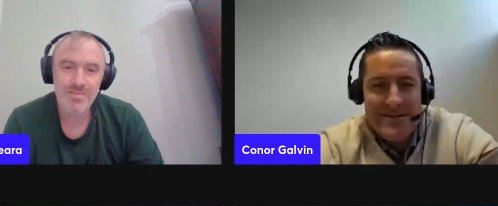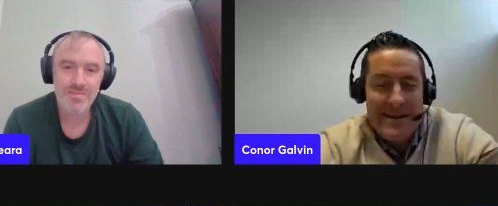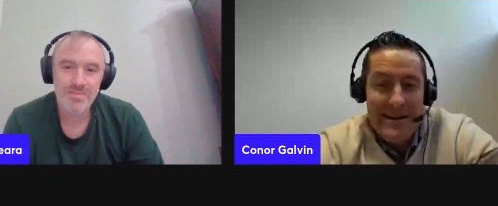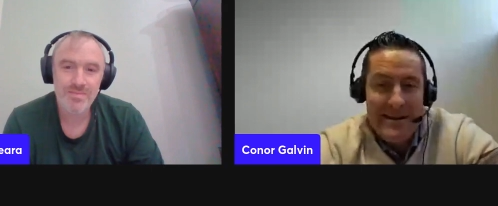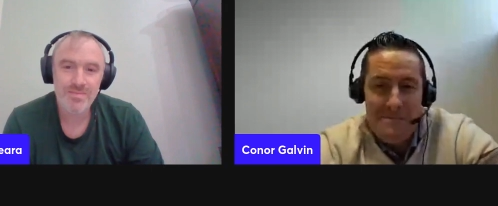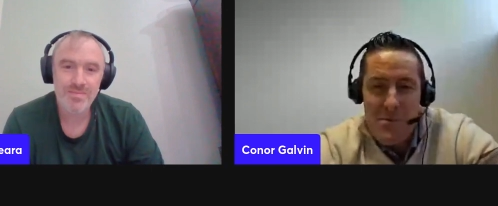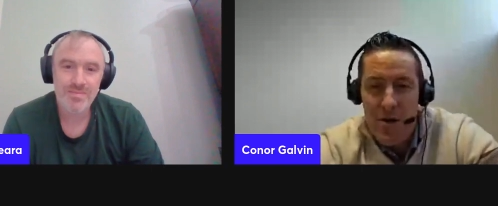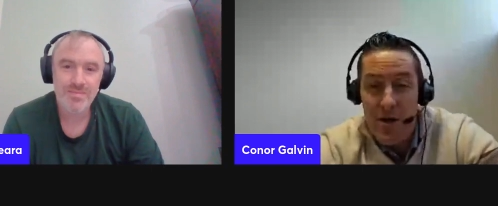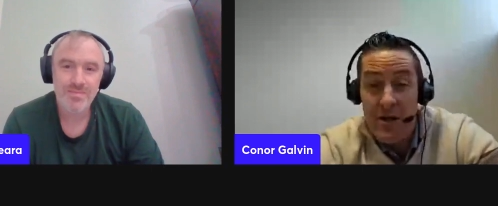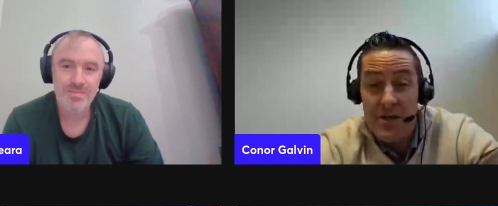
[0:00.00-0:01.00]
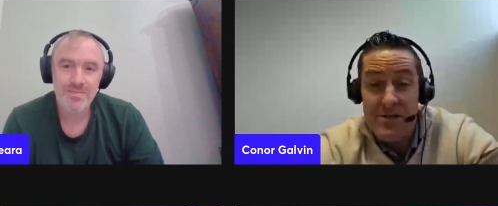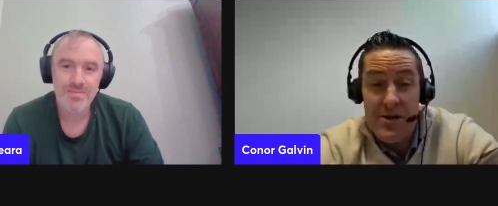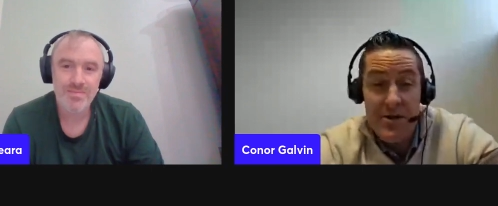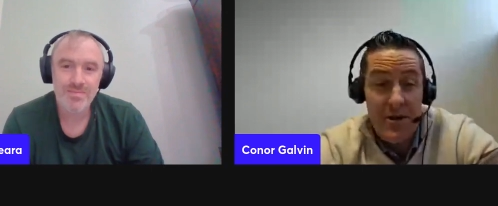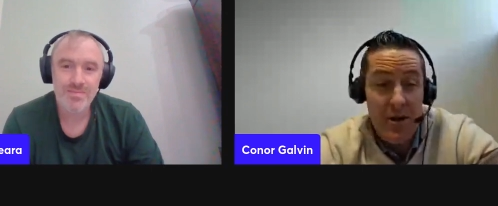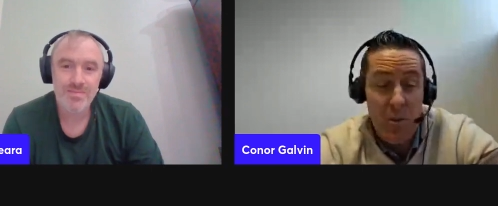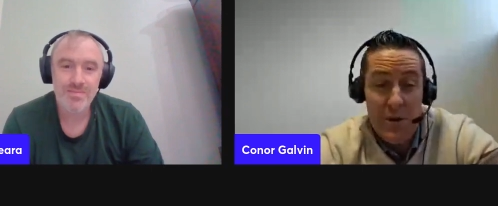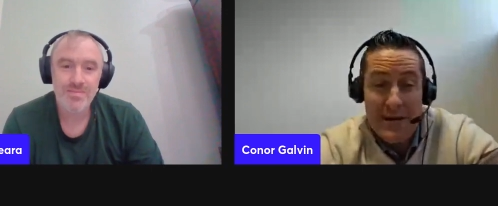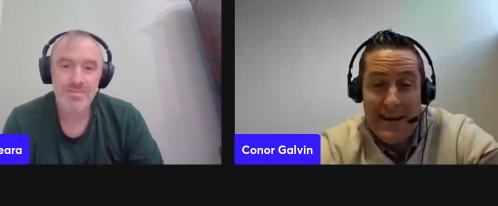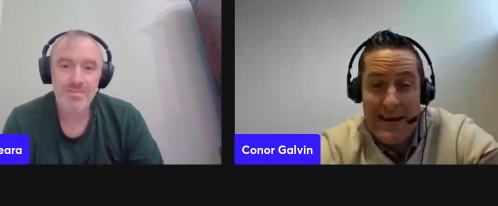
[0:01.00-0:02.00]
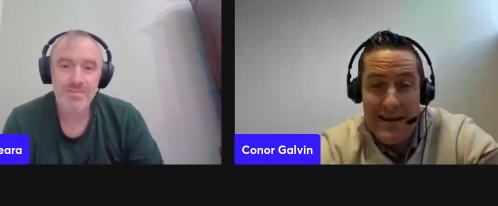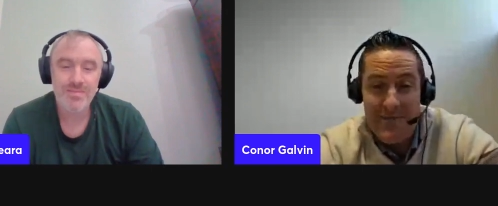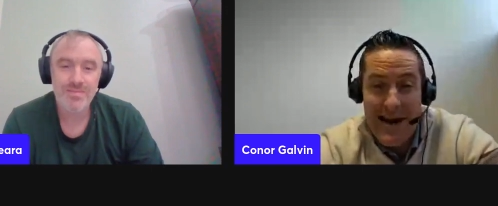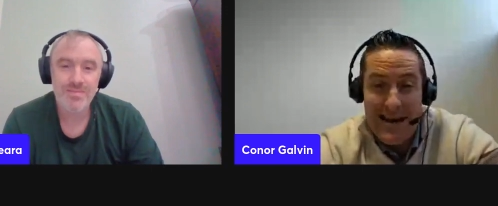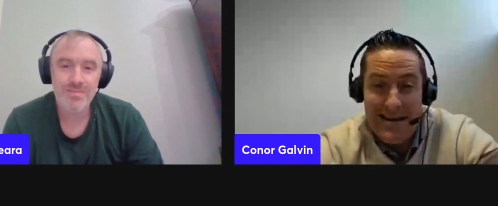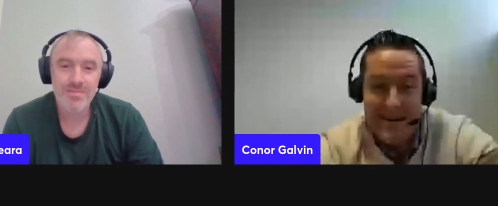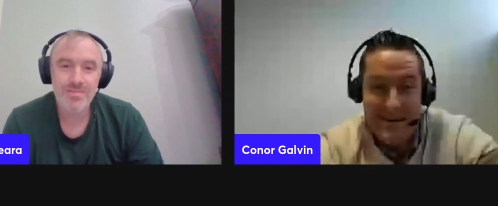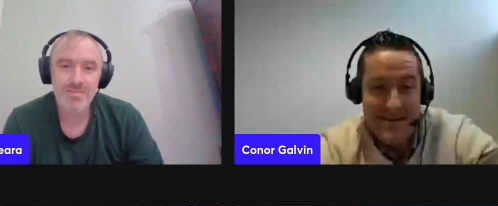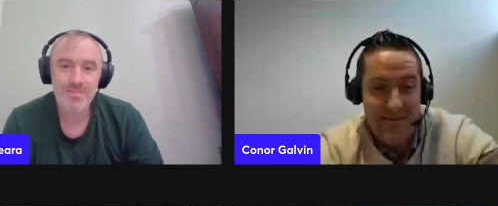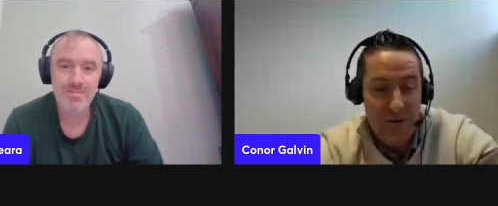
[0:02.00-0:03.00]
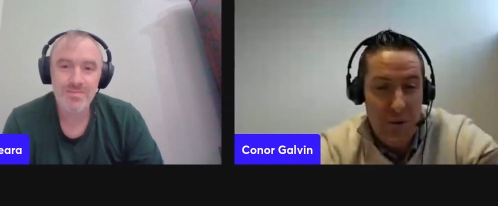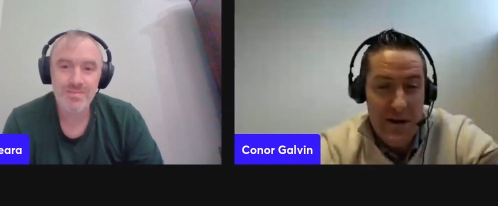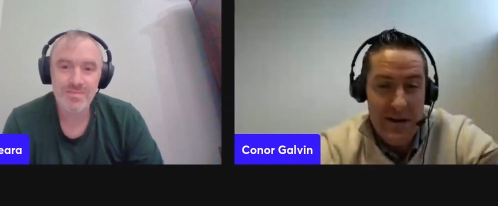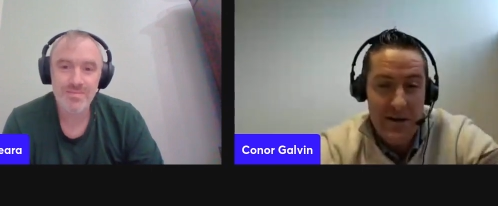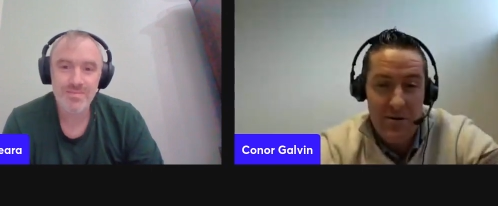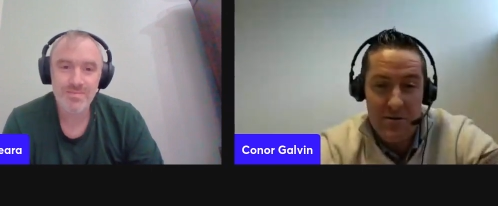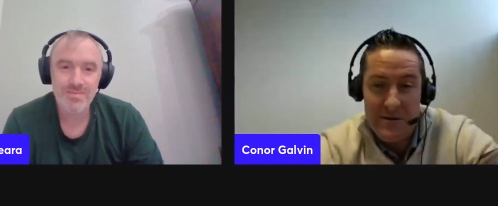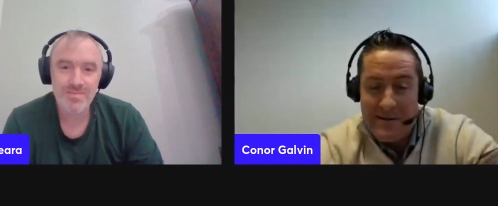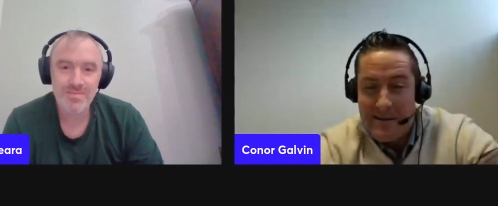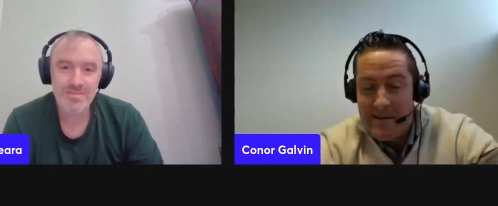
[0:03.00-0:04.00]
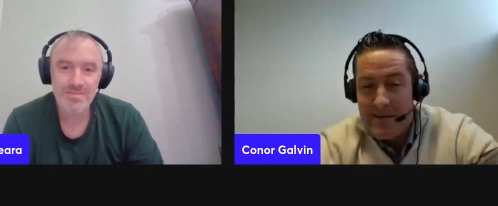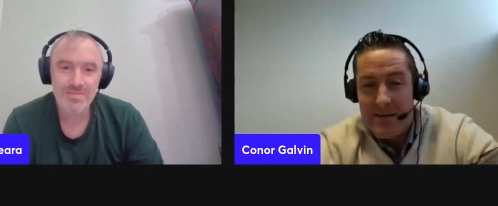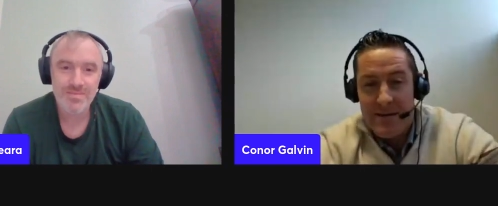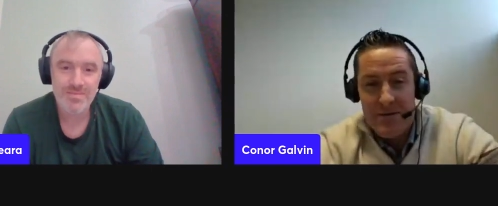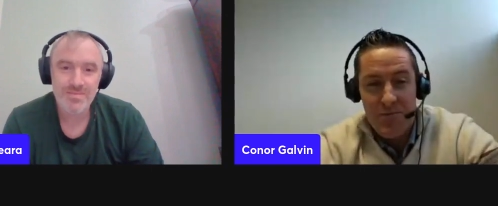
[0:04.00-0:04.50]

Speaker 1: Um, I think it's nearly a weekend of analytics everywhere you look. You had the